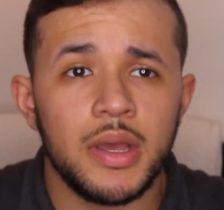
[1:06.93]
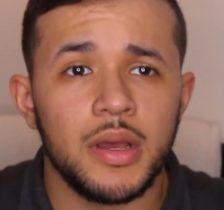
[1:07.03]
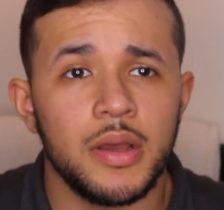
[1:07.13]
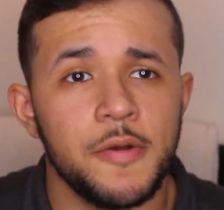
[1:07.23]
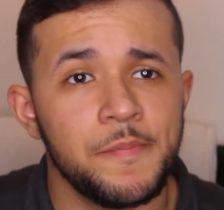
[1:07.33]

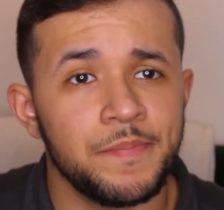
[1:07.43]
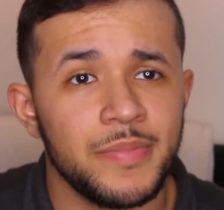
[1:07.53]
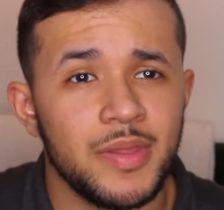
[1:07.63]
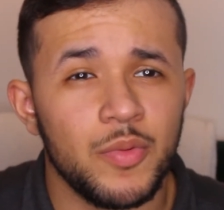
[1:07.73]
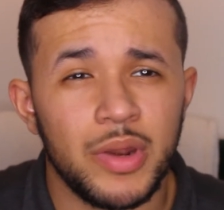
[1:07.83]

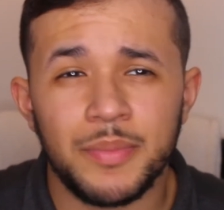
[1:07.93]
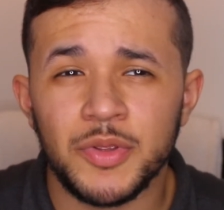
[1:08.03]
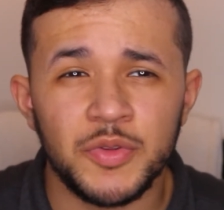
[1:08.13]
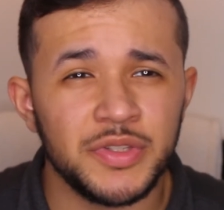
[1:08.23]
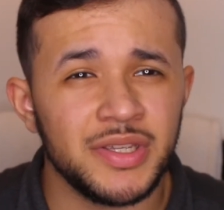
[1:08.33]
what I'm
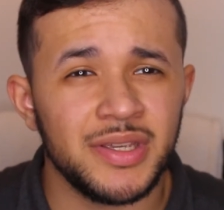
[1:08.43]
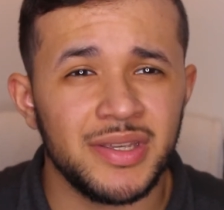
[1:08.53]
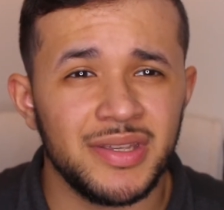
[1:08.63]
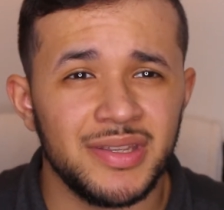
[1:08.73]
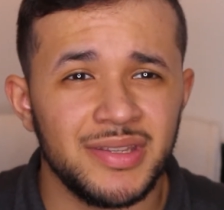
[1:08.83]
using
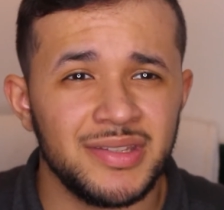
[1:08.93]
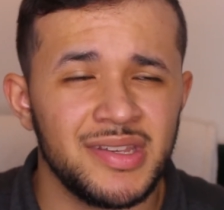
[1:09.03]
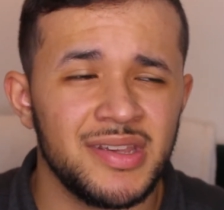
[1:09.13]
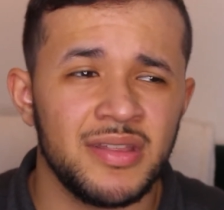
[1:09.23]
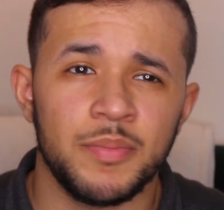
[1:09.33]
is
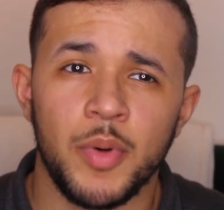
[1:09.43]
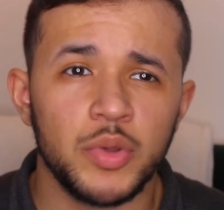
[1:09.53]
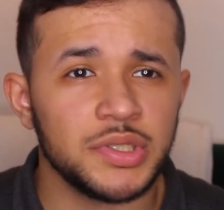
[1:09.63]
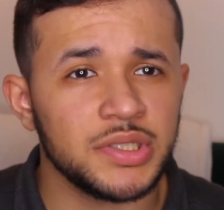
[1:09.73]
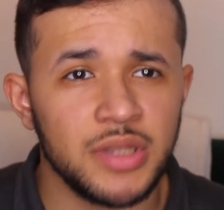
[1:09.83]

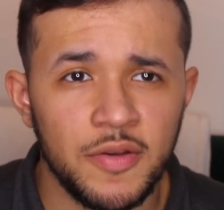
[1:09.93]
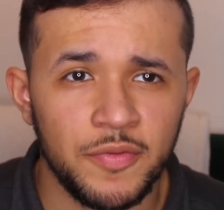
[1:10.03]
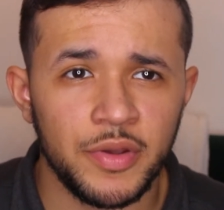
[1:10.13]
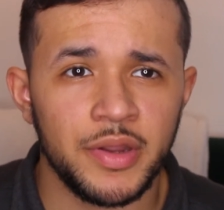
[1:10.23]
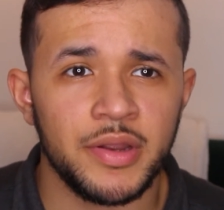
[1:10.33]
BOSON
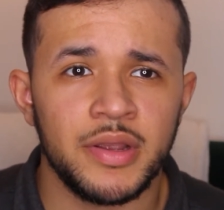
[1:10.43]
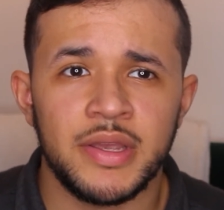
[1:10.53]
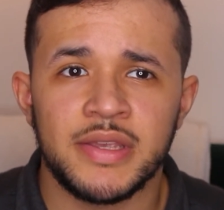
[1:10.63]
software,